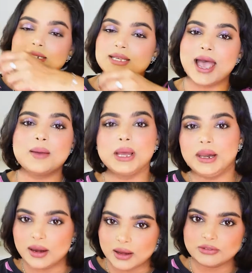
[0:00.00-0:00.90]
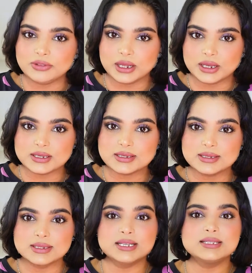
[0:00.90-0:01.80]
Damn, I love
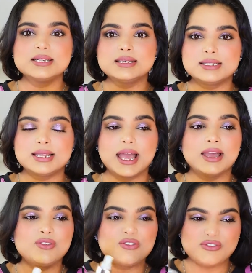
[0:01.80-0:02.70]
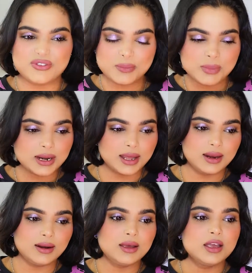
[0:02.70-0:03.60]
this. This is like
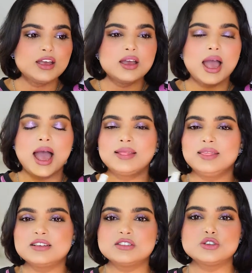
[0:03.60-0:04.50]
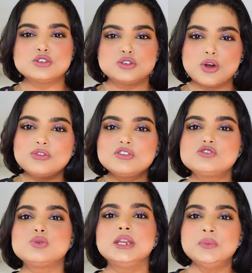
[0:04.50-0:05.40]
feminine and this soft,
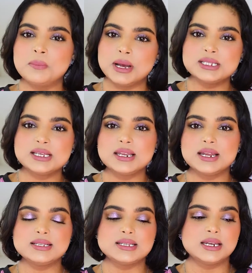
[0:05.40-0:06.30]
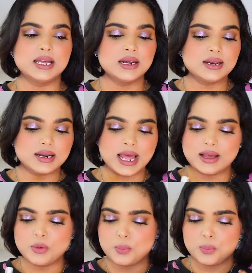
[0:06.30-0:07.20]
sweet muskiness in it,
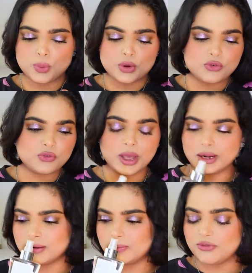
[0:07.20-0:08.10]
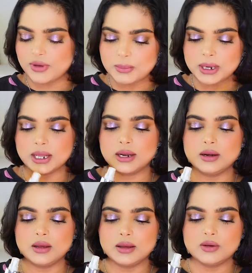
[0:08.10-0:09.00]
like a perfect
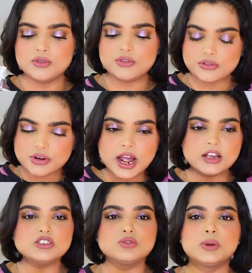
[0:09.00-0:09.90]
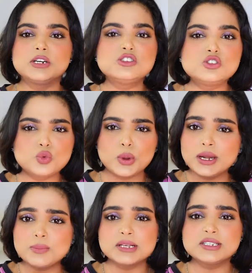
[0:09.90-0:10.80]
feminine, fresh but
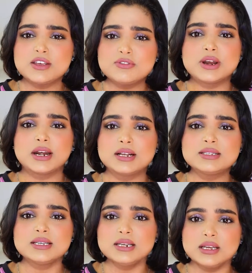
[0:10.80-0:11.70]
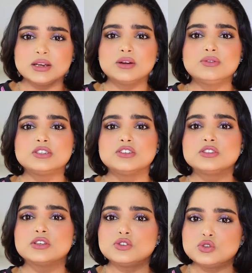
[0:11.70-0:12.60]
sweet musky fragrance in here, which
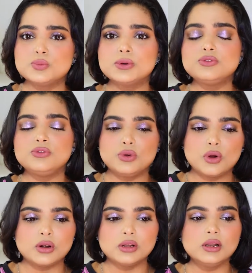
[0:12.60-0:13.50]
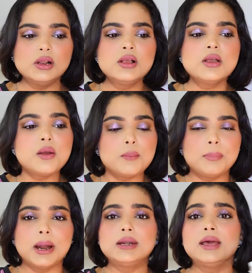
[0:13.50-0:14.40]
is super floral,
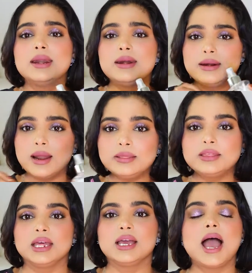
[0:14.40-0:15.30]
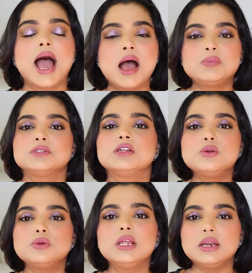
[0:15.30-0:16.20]
but nothing,
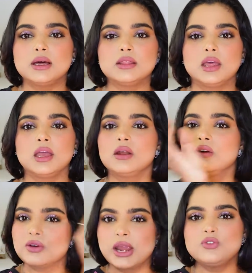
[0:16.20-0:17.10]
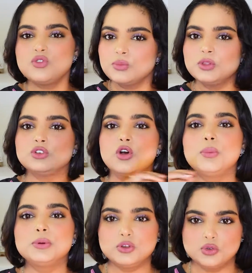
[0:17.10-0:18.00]
absolutely nothing, right from the
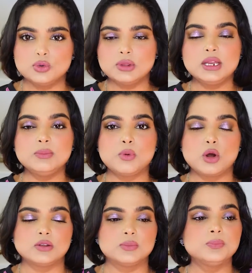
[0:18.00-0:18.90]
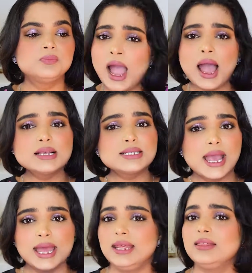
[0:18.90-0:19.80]
top to the bottom has
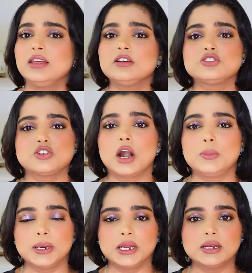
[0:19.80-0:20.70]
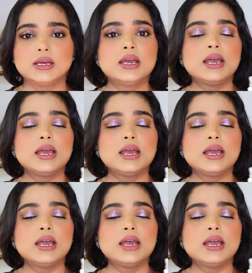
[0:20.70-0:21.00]
anything sharp in it.